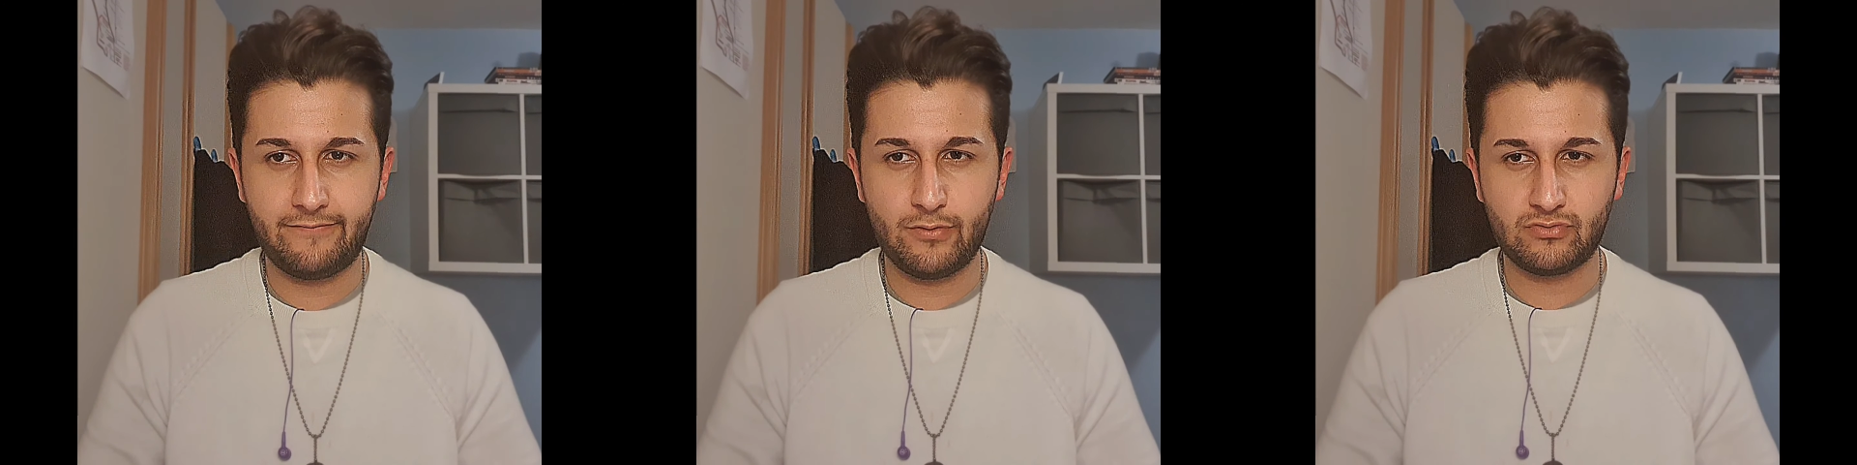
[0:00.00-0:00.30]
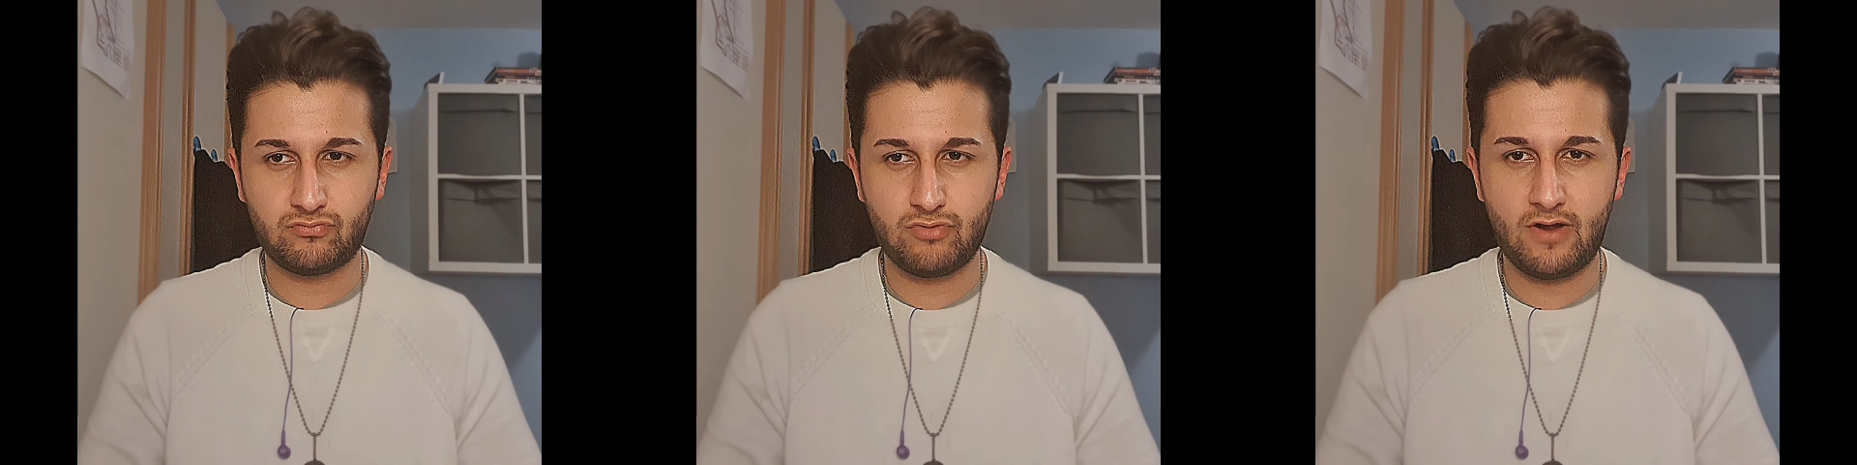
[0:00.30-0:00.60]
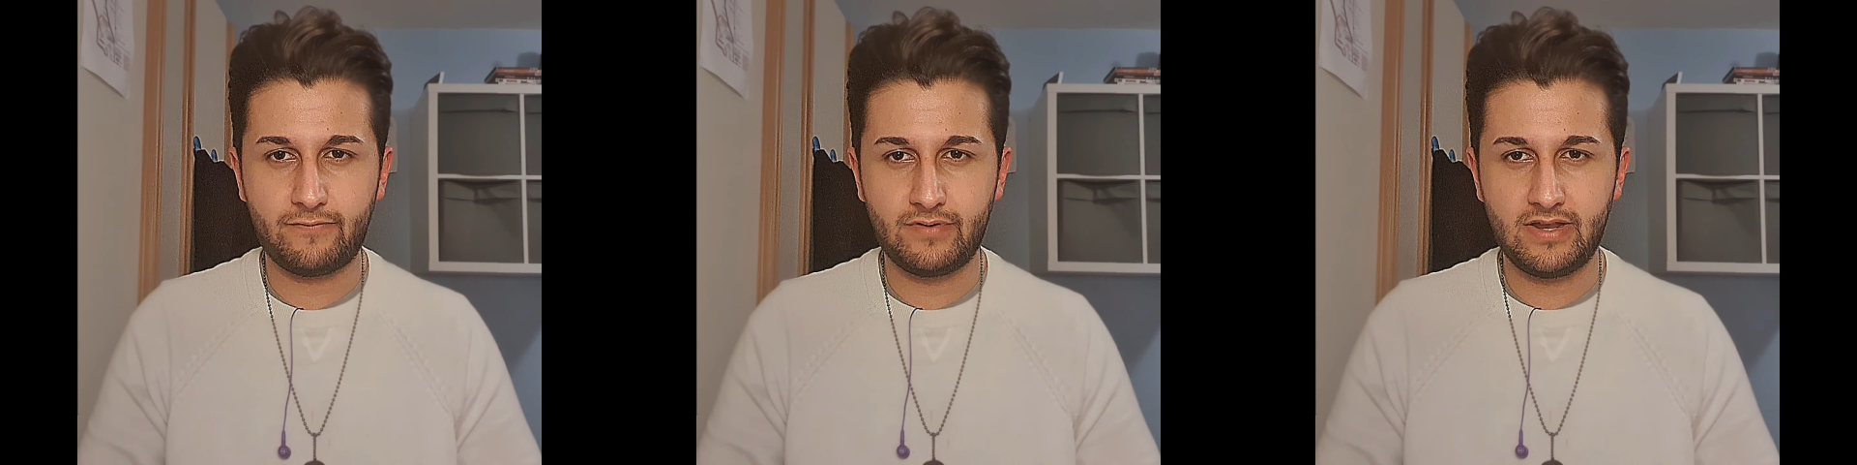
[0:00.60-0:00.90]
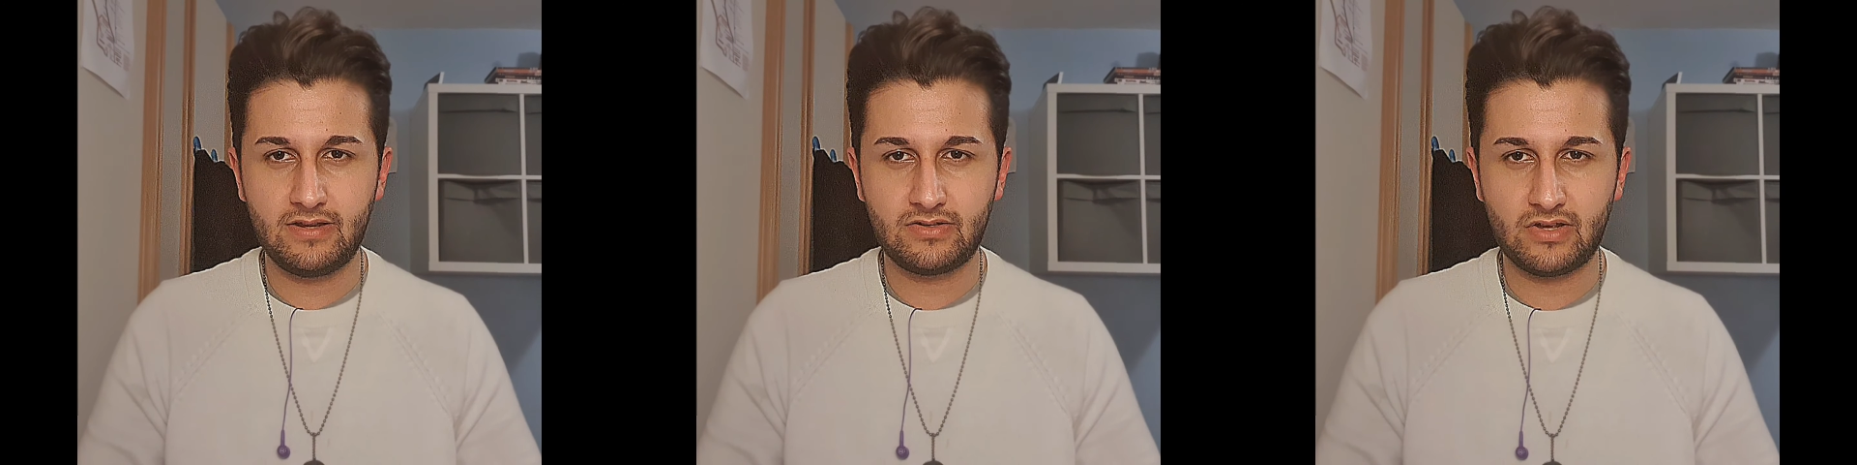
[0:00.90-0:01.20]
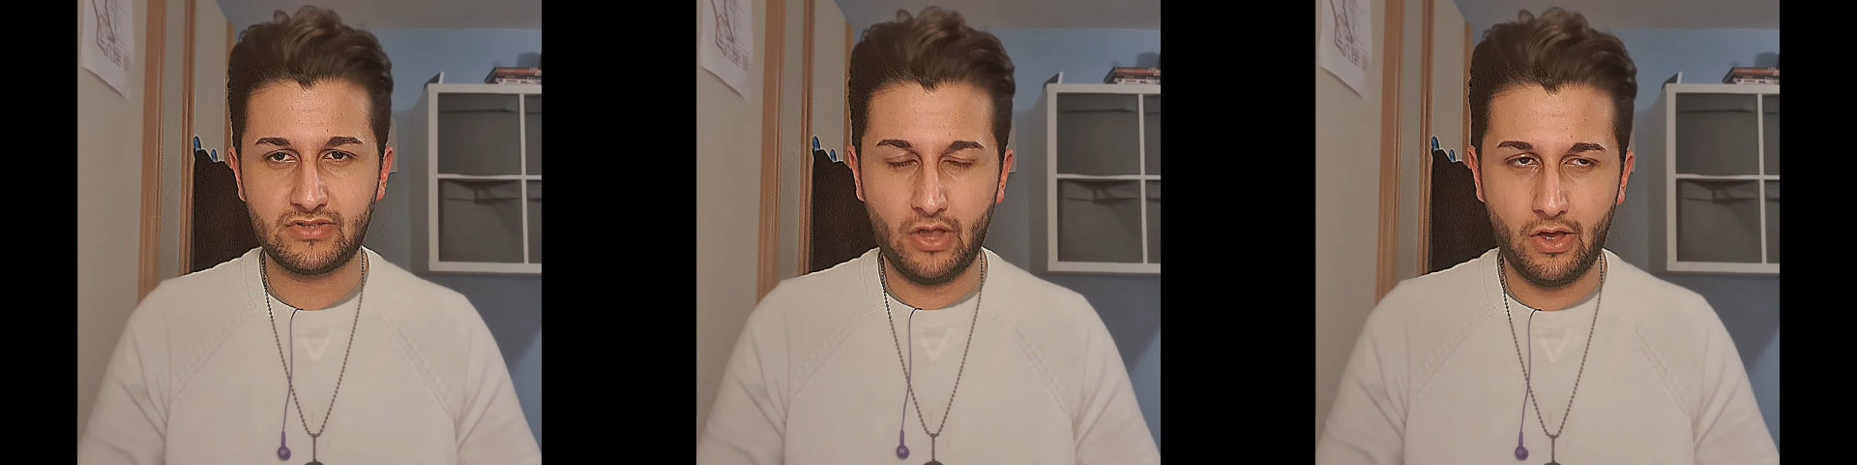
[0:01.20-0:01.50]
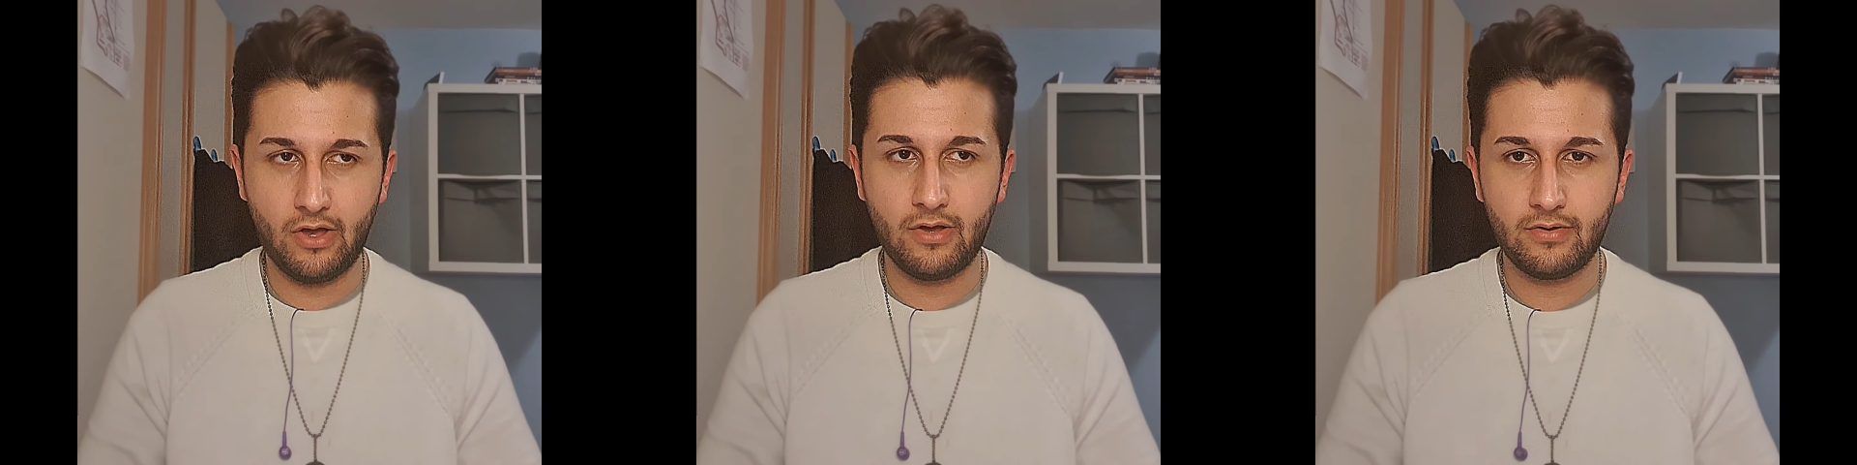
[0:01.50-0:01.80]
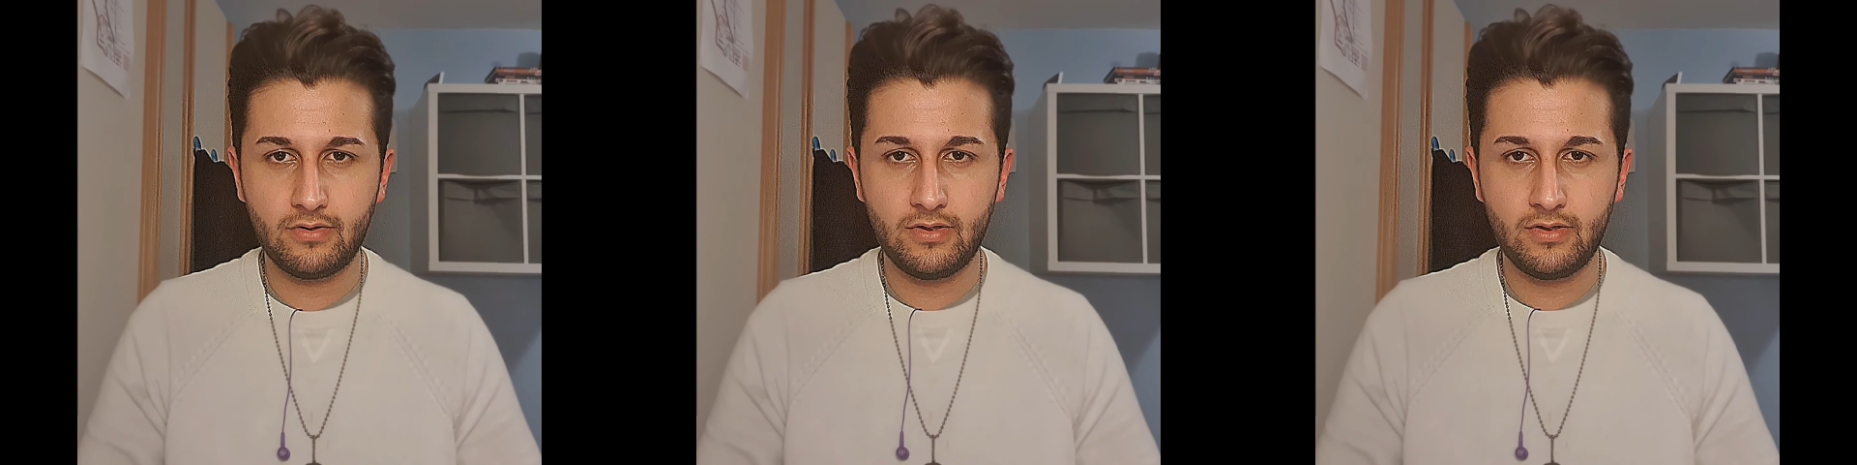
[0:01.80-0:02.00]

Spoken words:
It feels rough and it does hurt.